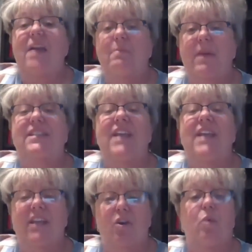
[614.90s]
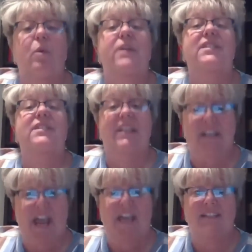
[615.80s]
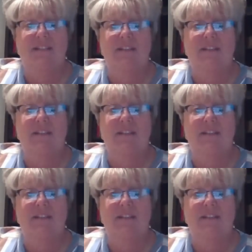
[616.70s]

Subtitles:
my second goal was to connect.